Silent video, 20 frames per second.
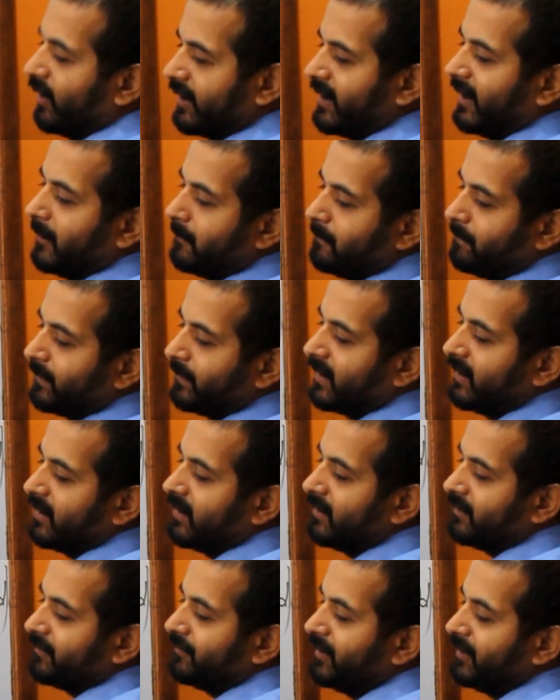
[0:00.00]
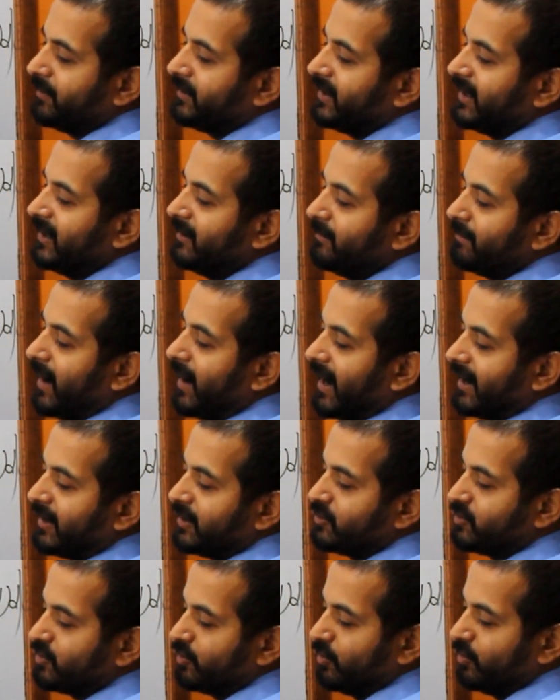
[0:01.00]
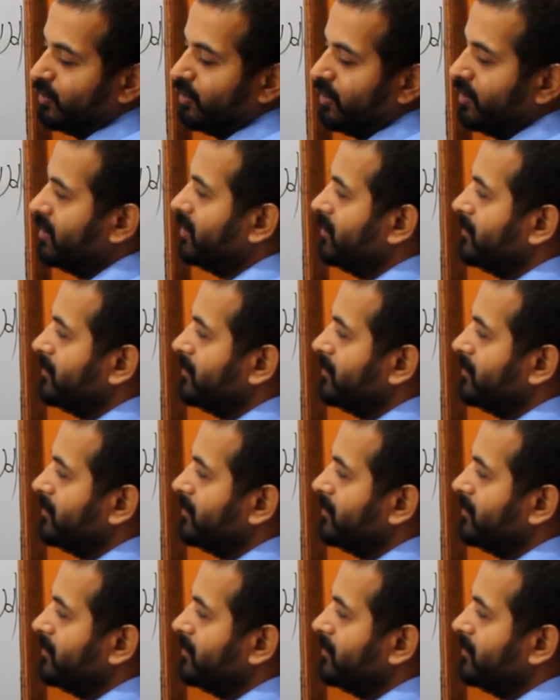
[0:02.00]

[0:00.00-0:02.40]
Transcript: Okay, 15 by 2,